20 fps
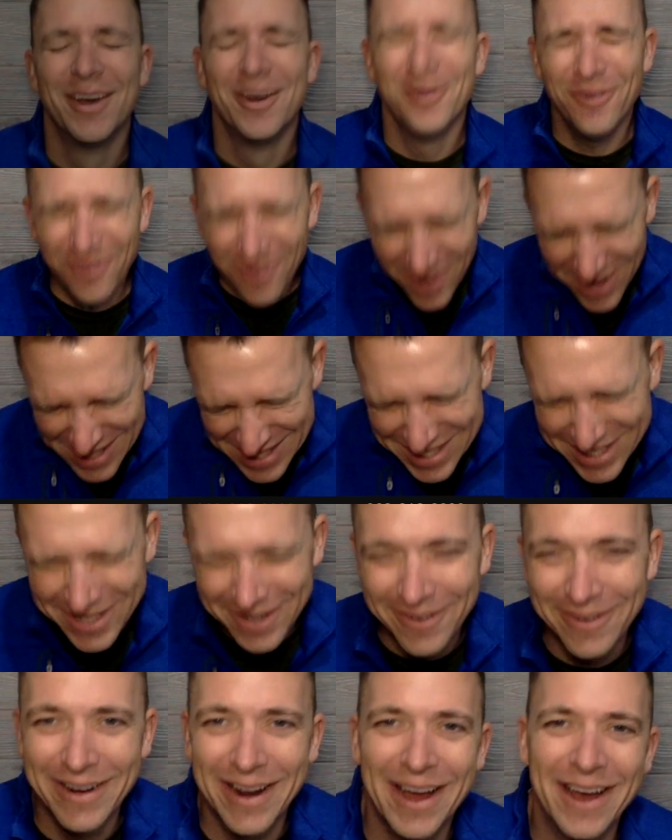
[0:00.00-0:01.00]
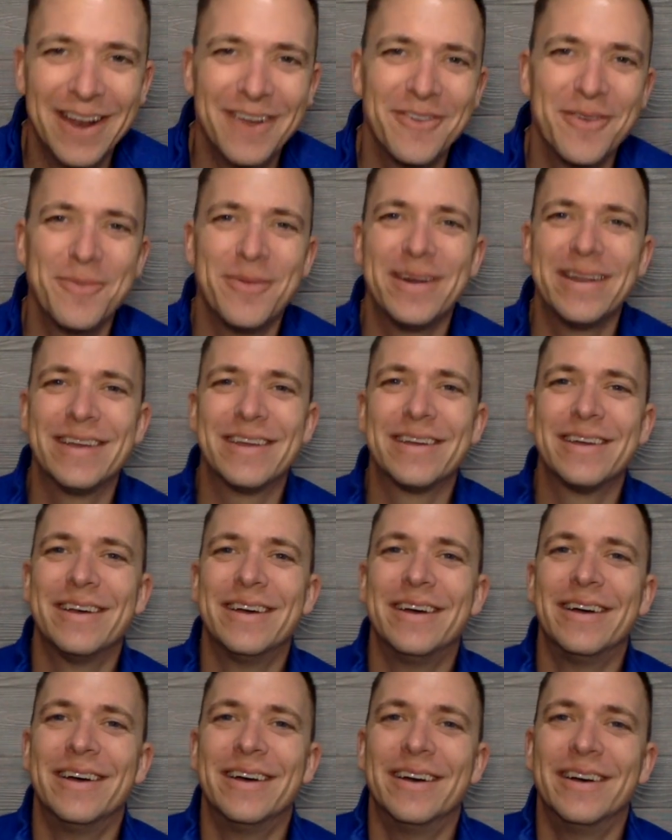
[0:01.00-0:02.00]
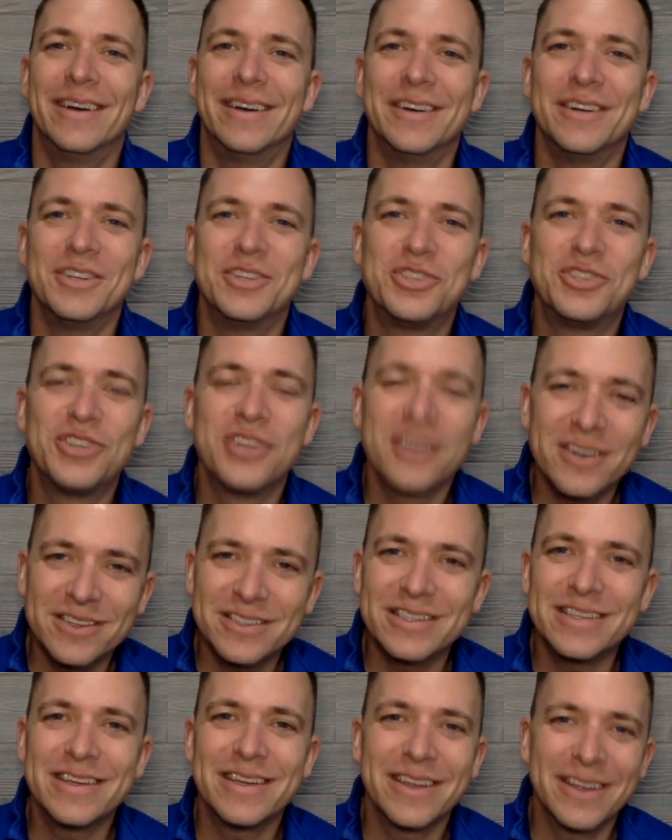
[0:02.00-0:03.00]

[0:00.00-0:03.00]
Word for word: What's going on, everybody? Jersey